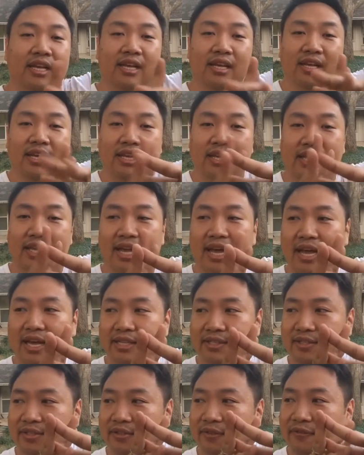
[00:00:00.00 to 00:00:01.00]
He has
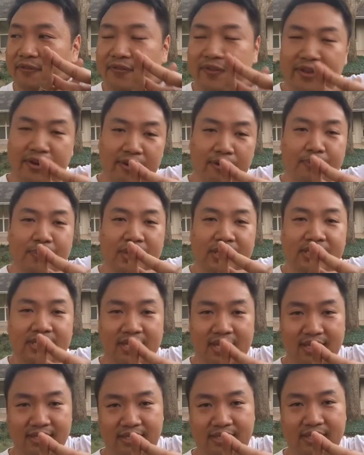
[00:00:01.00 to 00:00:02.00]
severe
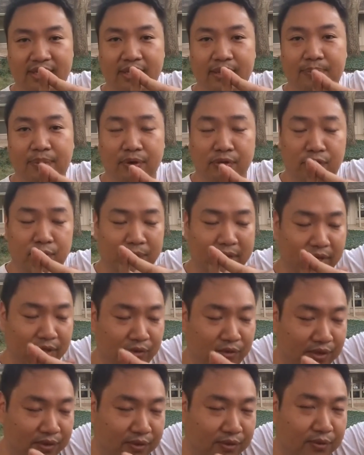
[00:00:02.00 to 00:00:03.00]
PTSD, post-traumatic
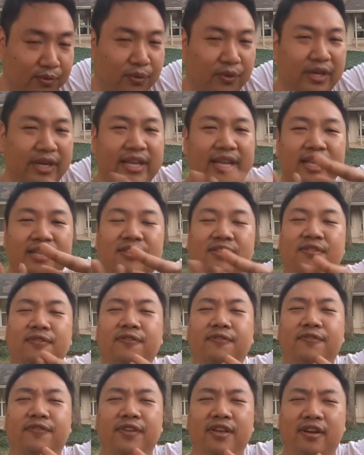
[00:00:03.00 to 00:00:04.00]
stress disorder. He has
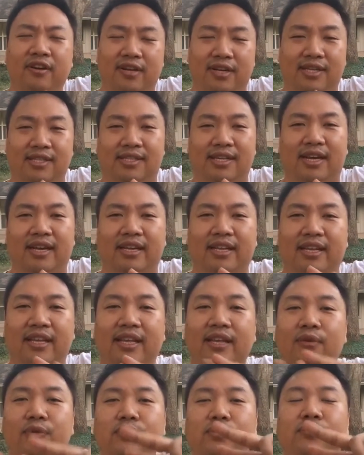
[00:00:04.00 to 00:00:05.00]
severe anxiety.
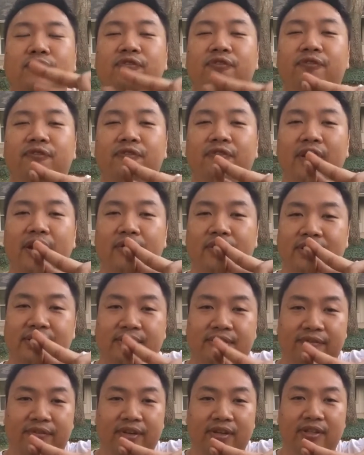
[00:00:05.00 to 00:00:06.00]
He was very
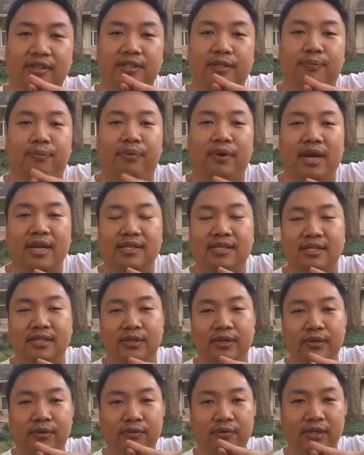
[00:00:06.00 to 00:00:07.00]
severely depressed and
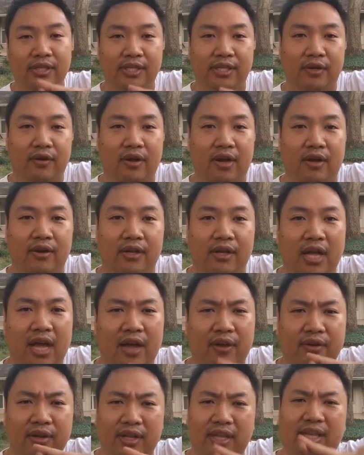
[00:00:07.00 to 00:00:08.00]
didn't really know how
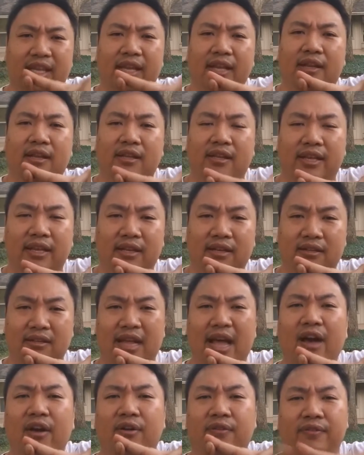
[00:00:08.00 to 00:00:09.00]
to get
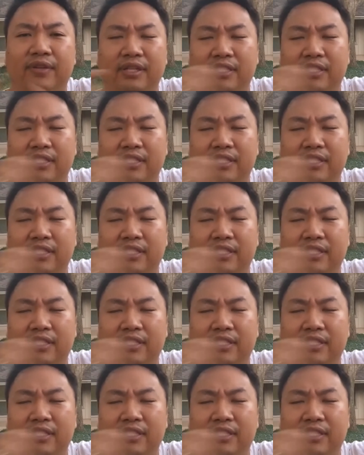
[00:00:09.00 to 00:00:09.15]
out of it.